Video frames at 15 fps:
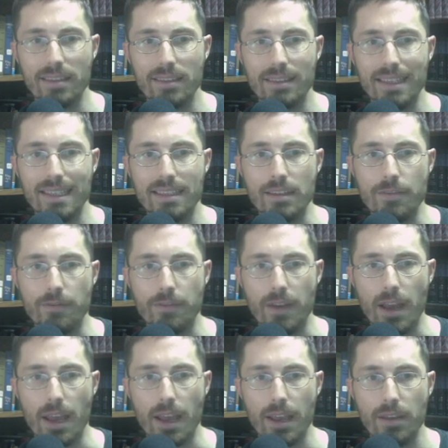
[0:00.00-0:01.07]

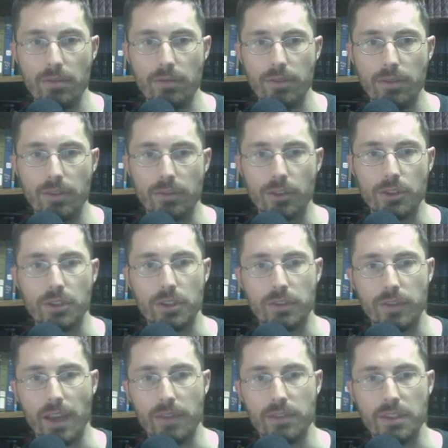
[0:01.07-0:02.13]
65, verses
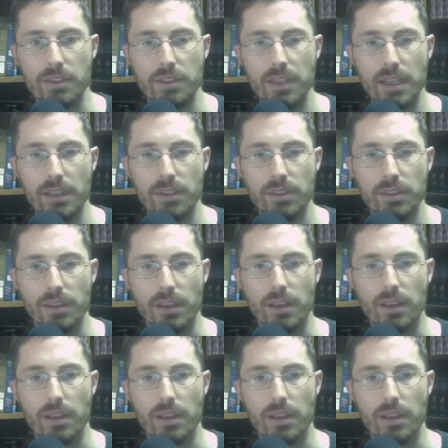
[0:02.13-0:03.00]
5 to 6,